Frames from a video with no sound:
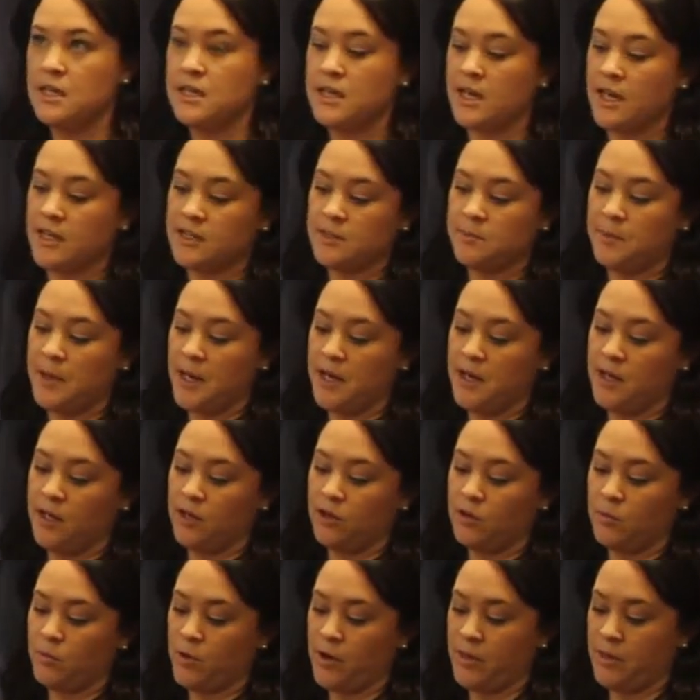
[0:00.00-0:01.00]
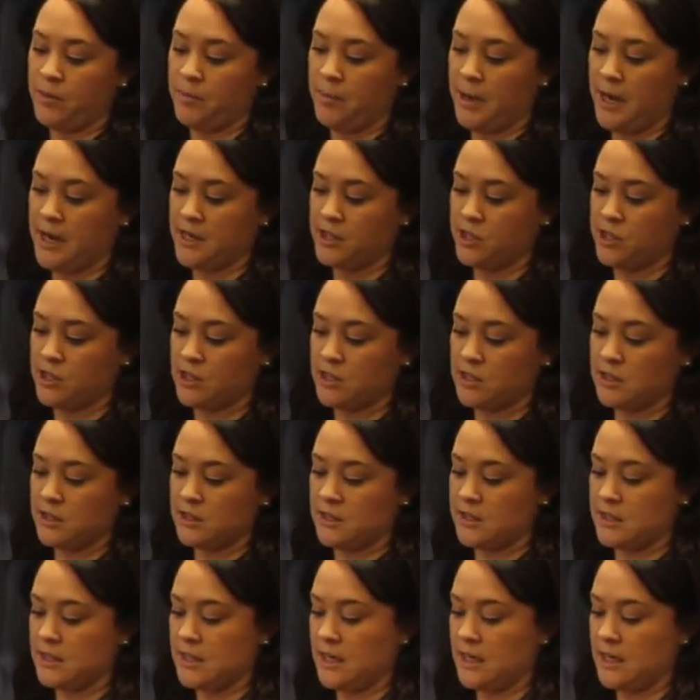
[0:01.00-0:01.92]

Now, depending on what the patient